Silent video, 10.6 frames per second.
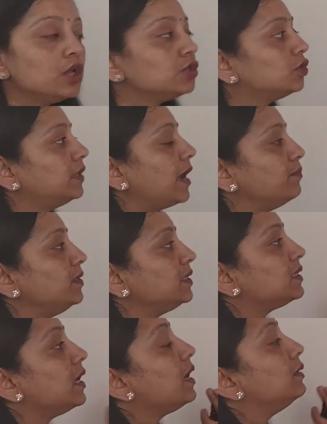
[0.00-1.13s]
So that
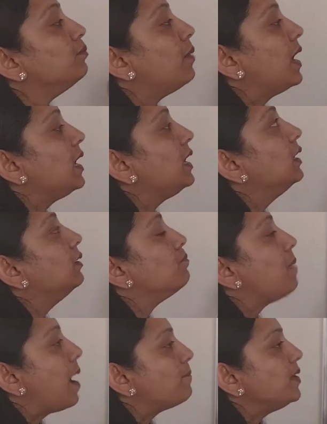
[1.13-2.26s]
means my
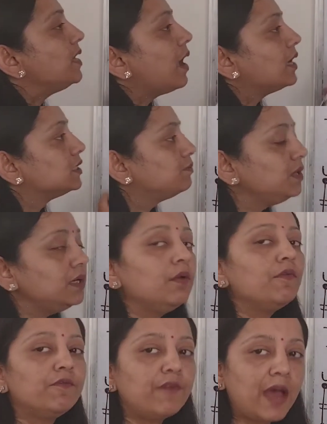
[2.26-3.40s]
mapping has been
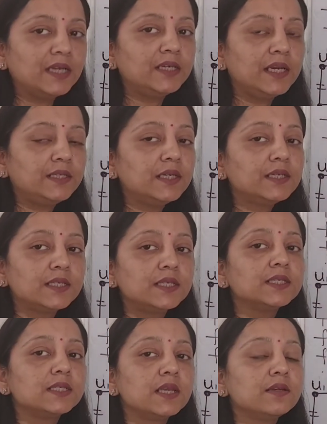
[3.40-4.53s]
validated
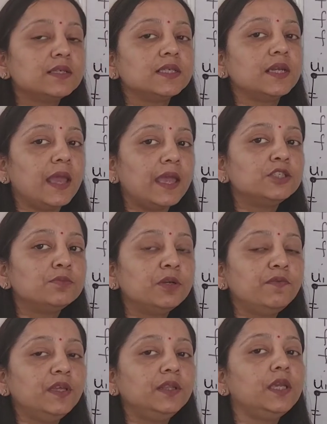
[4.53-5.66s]
since there is an edge
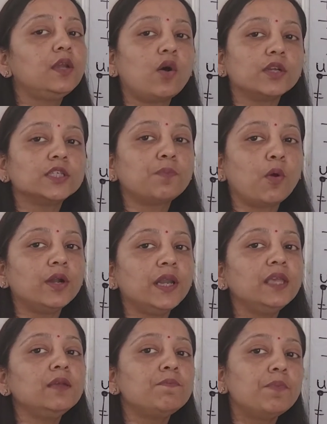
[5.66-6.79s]
between the
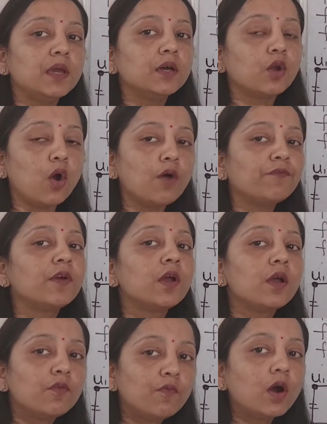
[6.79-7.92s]
corresponding pair of
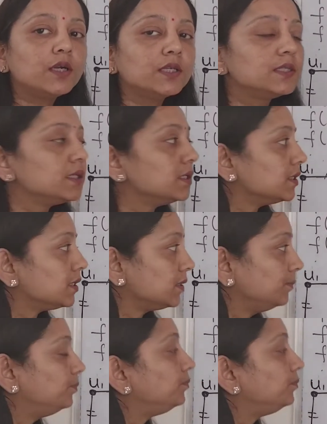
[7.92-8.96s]
vertices.